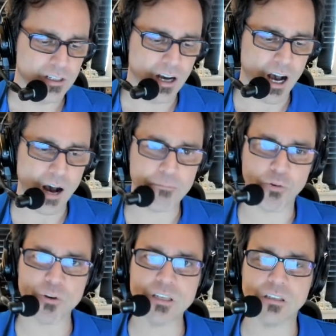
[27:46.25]
uh,
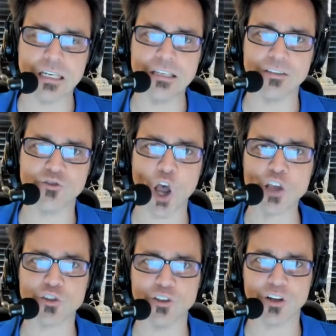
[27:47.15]
preseason
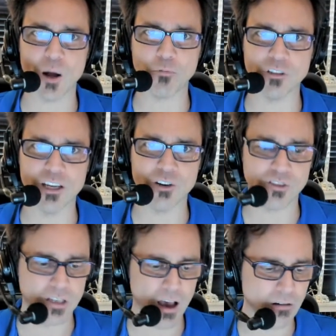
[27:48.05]
tussle a couple of years
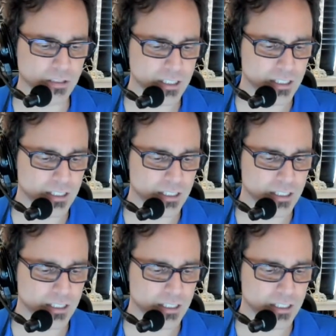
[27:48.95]
ago.